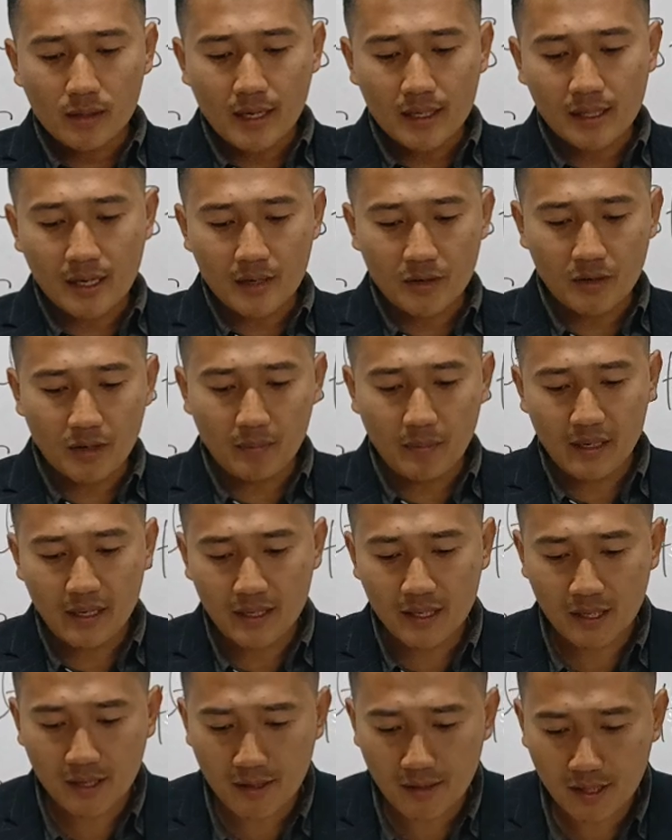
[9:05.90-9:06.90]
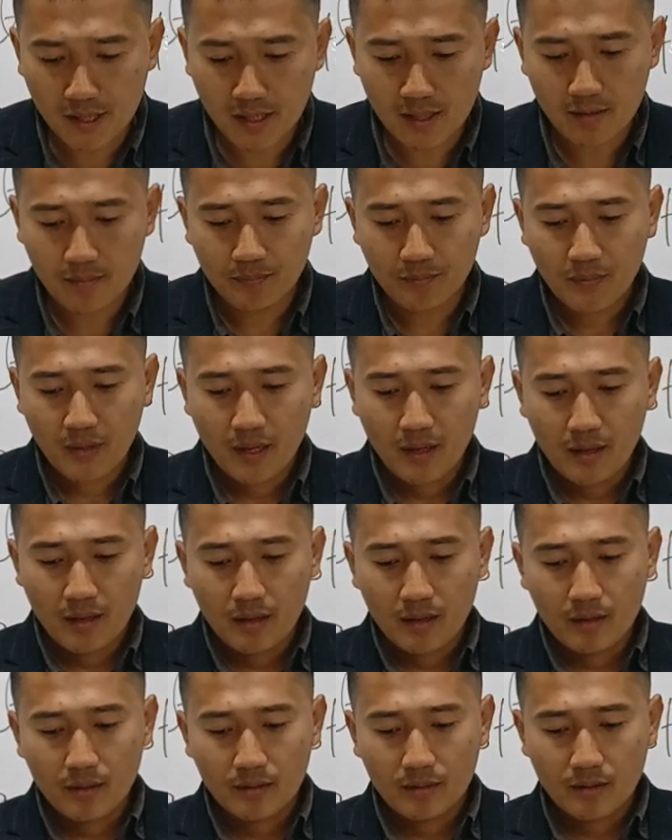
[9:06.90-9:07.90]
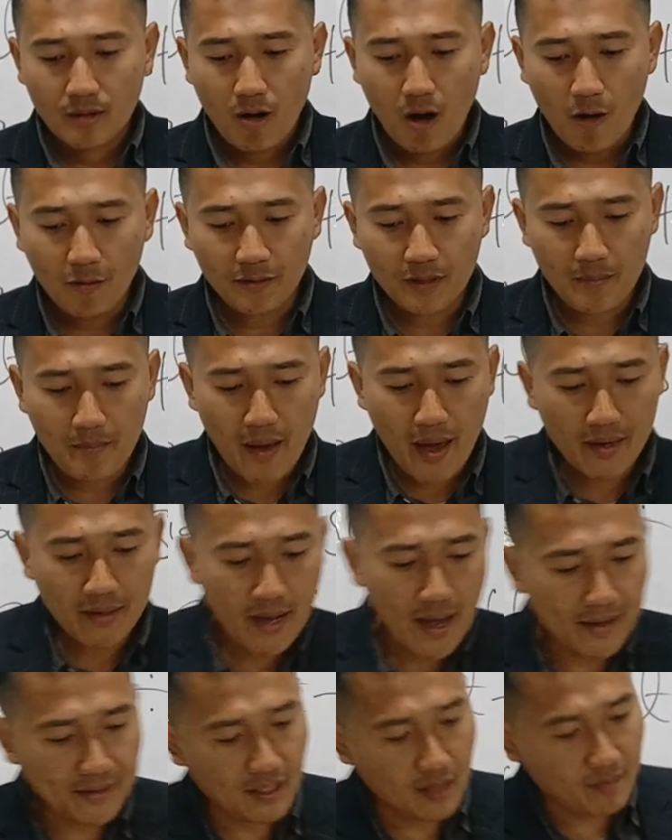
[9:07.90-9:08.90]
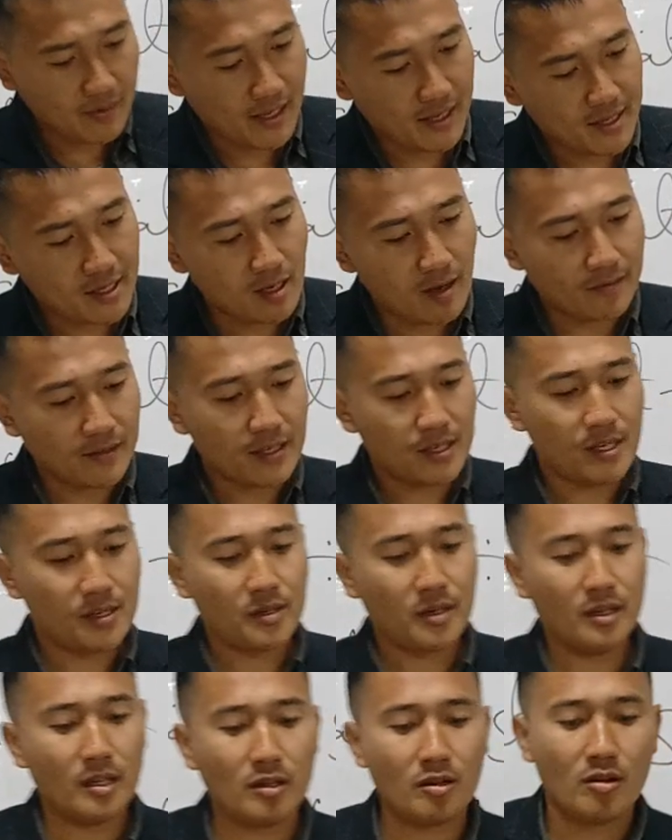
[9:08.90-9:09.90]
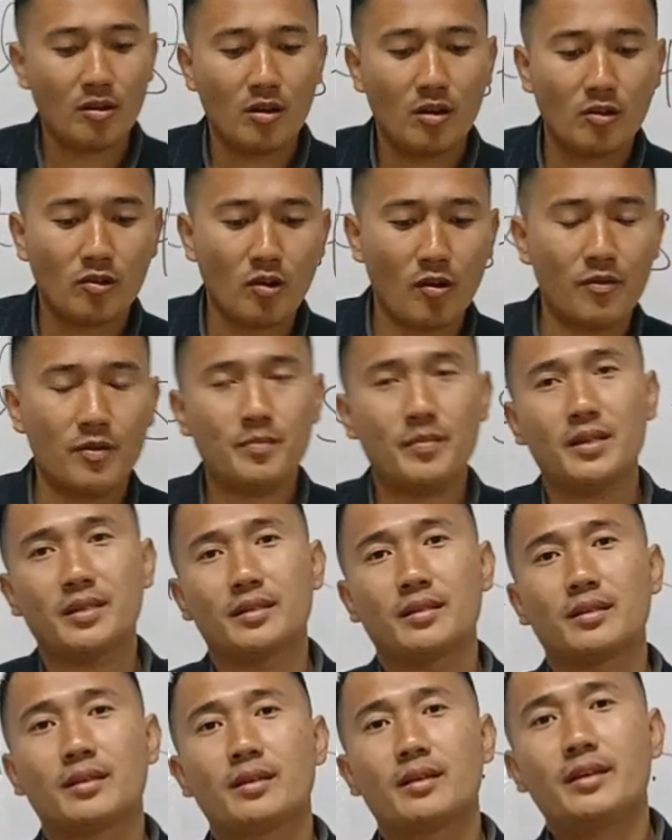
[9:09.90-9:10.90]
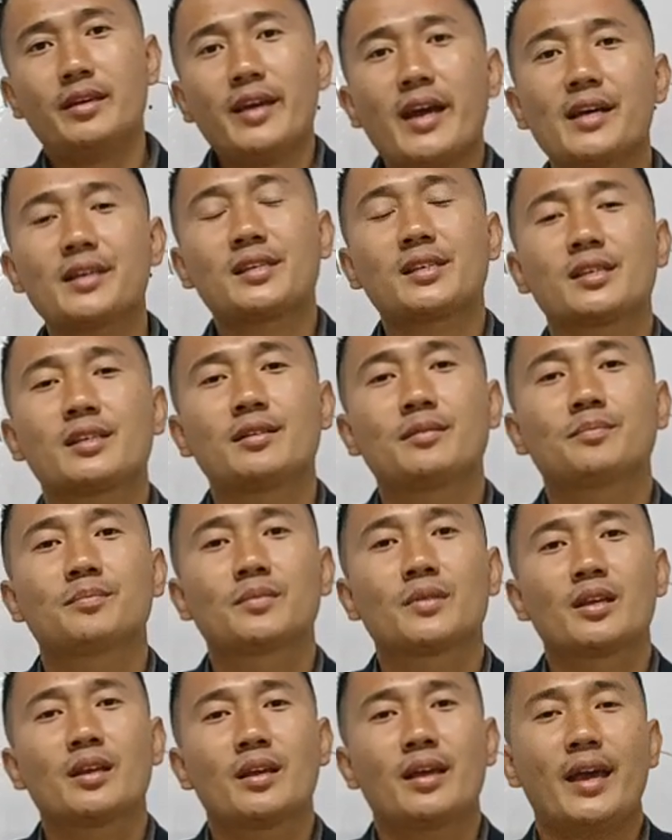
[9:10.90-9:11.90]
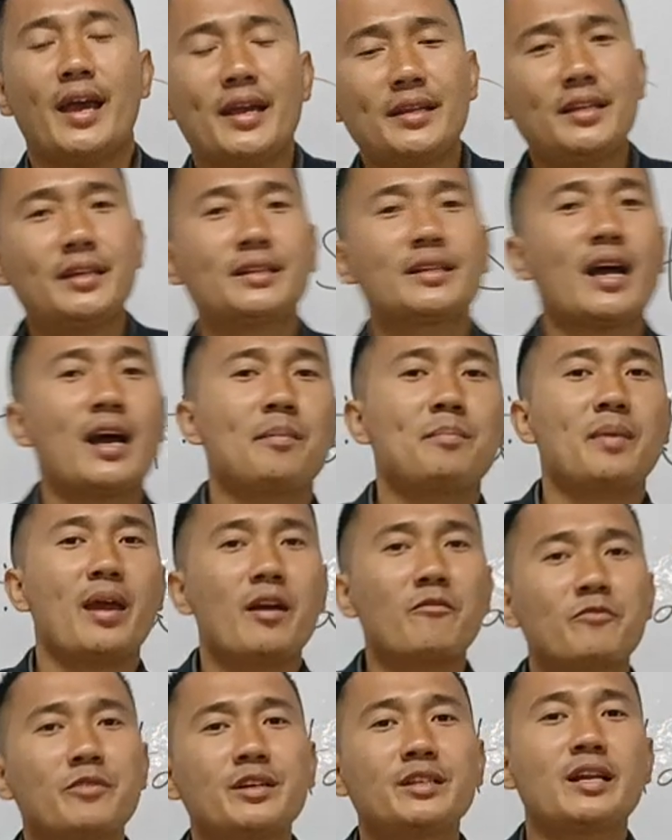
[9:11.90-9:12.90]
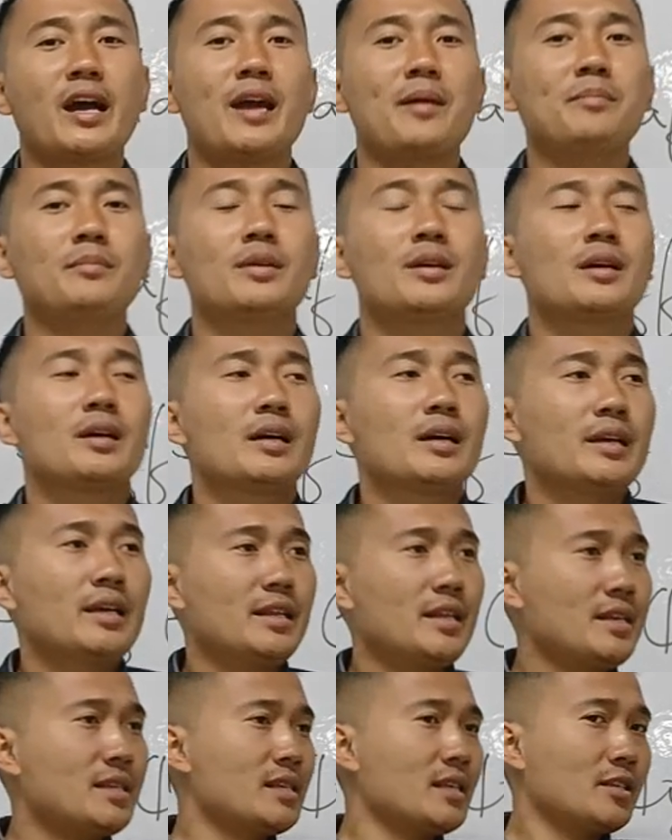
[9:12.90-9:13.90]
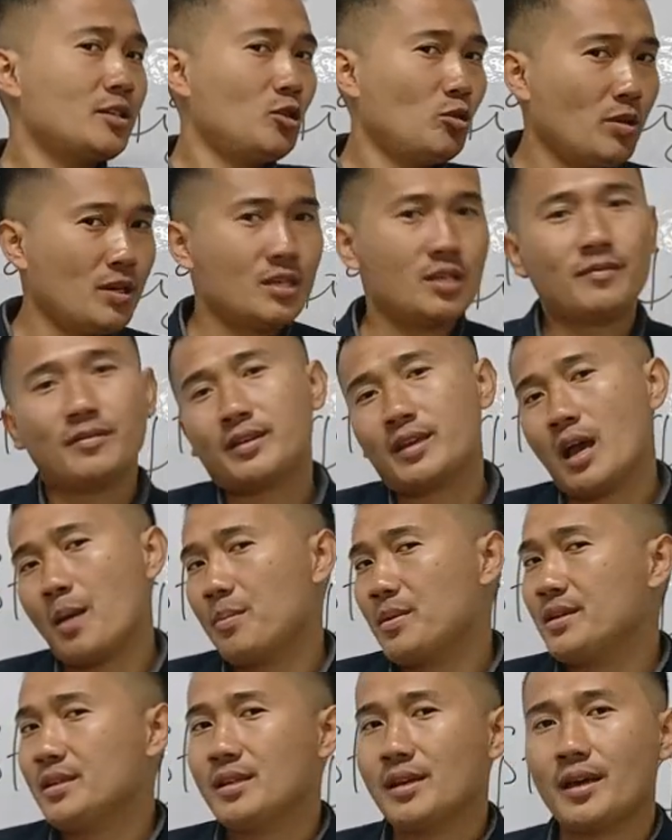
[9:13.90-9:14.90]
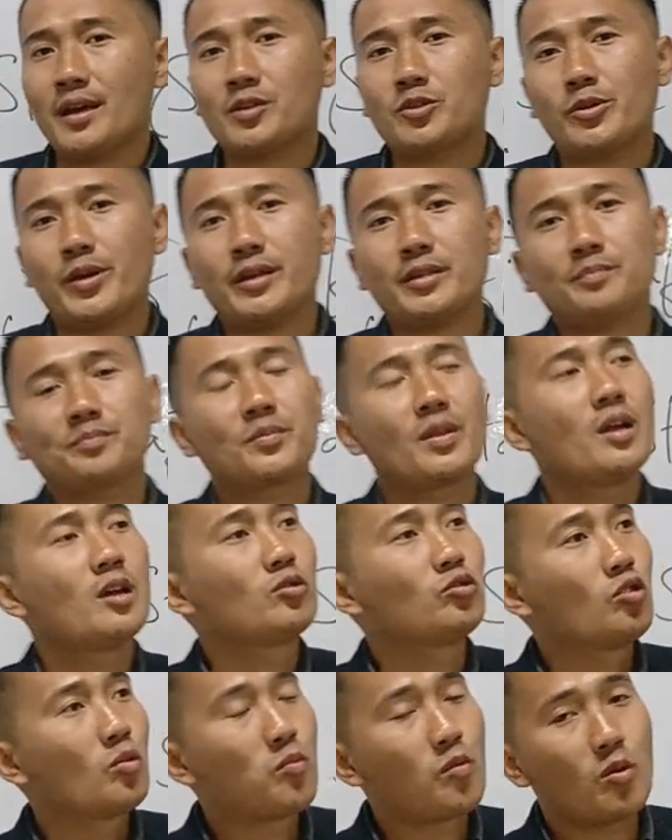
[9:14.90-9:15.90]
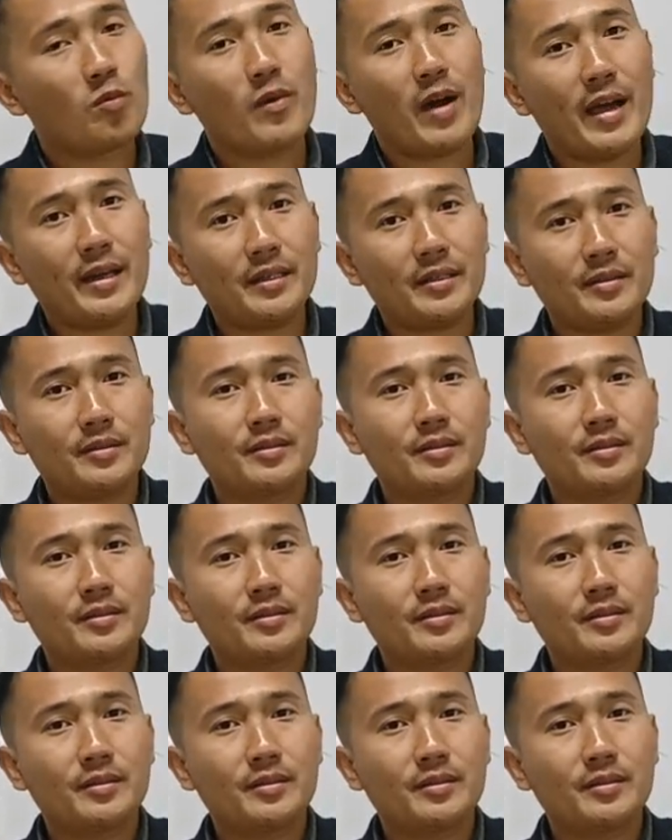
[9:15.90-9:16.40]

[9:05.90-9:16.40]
the central ministers of the main activities of the central government. Yes. Anytime, every time, it is the duties of the cabinet secretary to provide